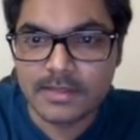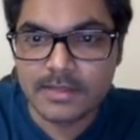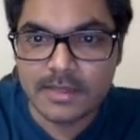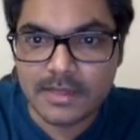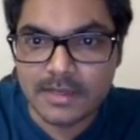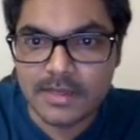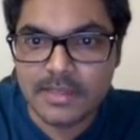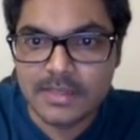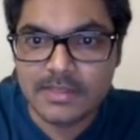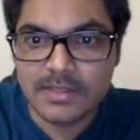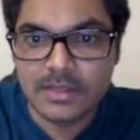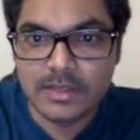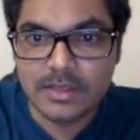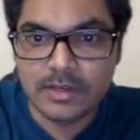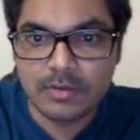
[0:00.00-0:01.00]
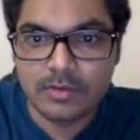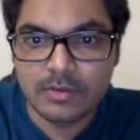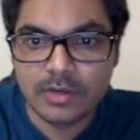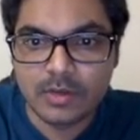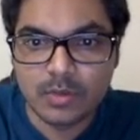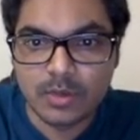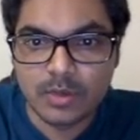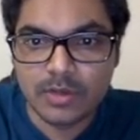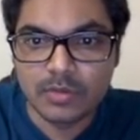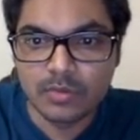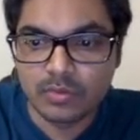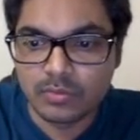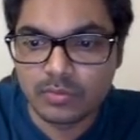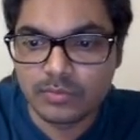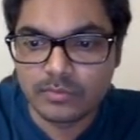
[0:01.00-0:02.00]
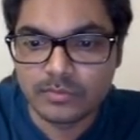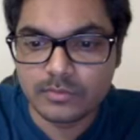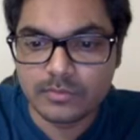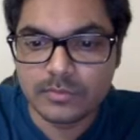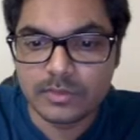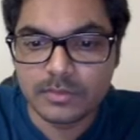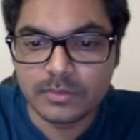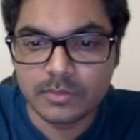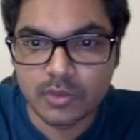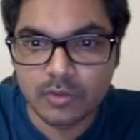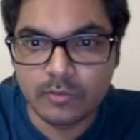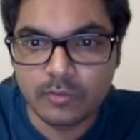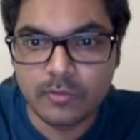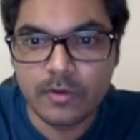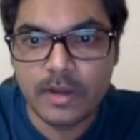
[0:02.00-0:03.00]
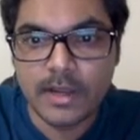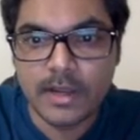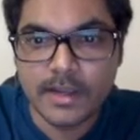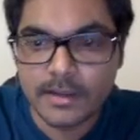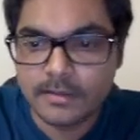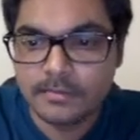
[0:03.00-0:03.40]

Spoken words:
less than or equal to nums of high,